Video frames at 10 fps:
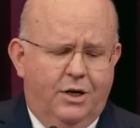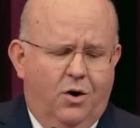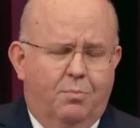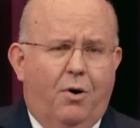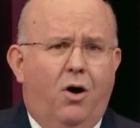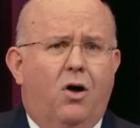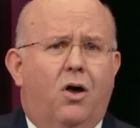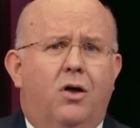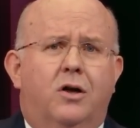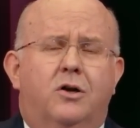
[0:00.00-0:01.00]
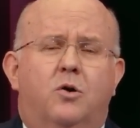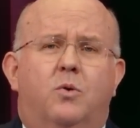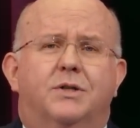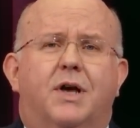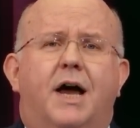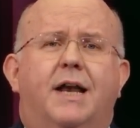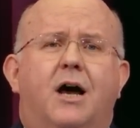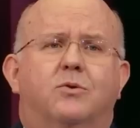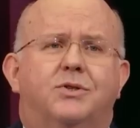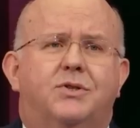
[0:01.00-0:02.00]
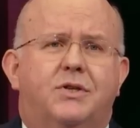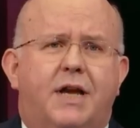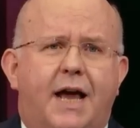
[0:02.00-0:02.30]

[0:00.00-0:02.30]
this make him an outdated prophet?